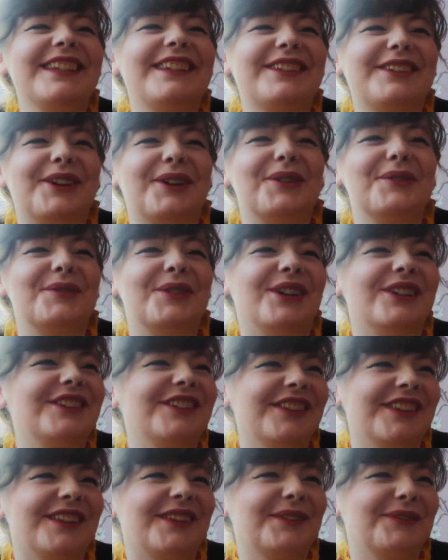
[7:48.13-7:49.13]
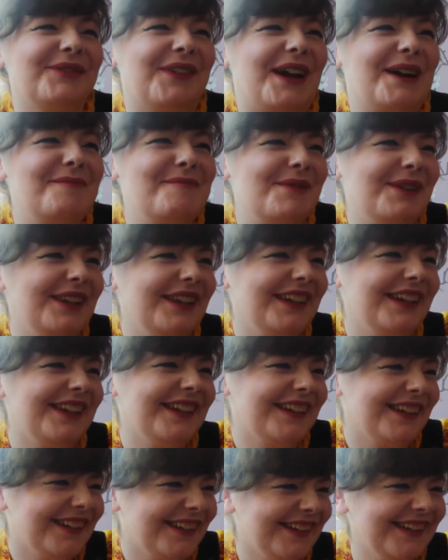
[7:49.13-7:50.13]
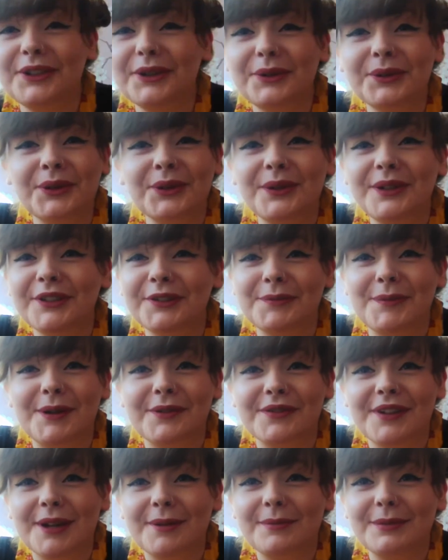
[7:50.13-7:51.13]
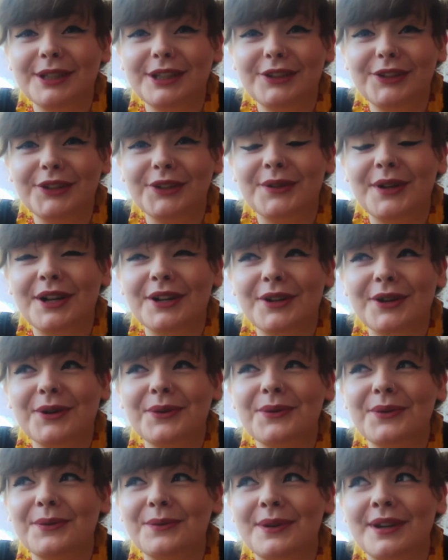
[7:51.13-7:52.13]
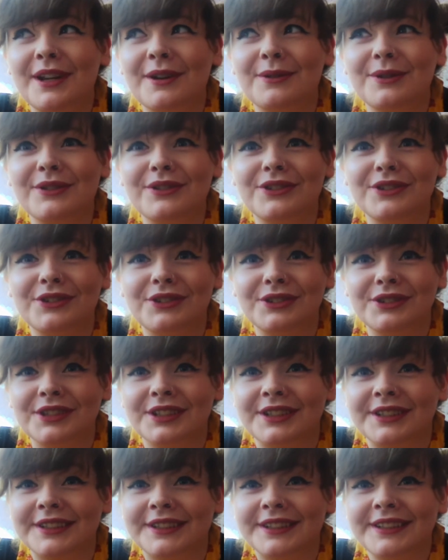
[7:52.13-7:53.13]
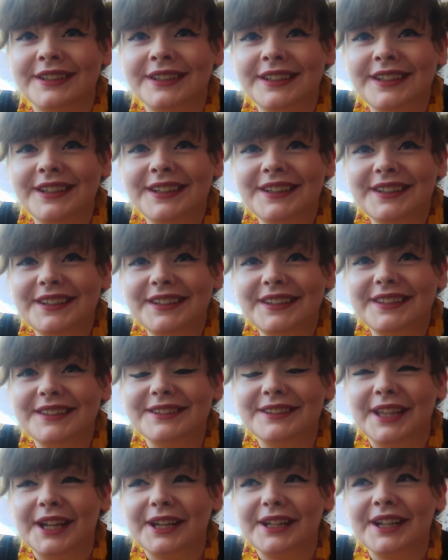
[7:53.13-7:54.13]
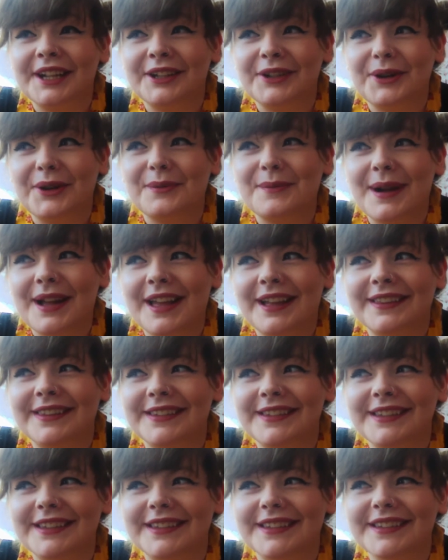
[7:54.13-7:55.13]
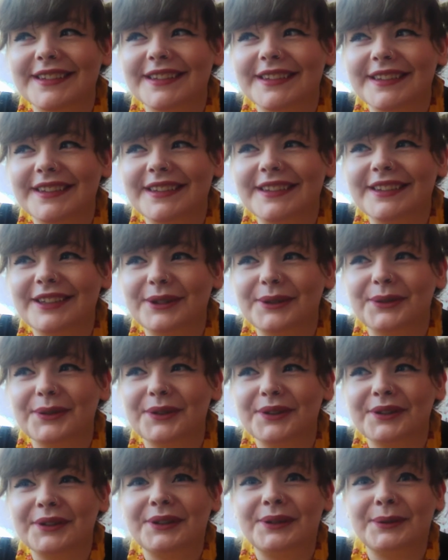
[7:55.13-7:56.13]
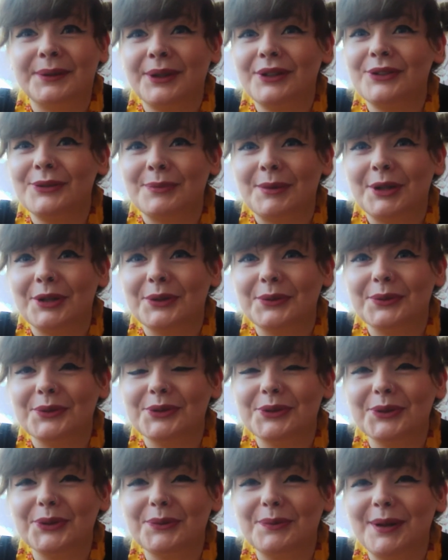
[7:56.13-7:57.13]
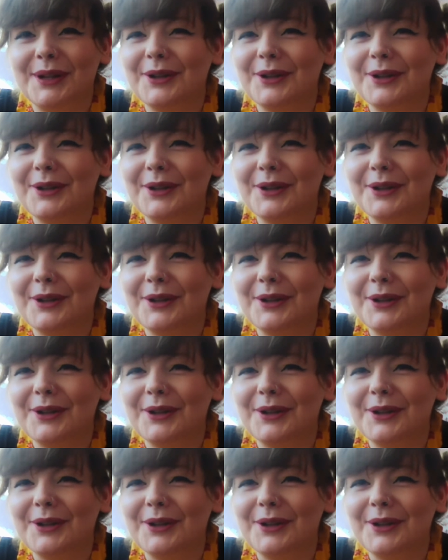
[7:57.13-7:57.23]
don't watch this, family. I don't know if my family do. I know that when I was younger, like, I know my aunties used to watch my YouTube.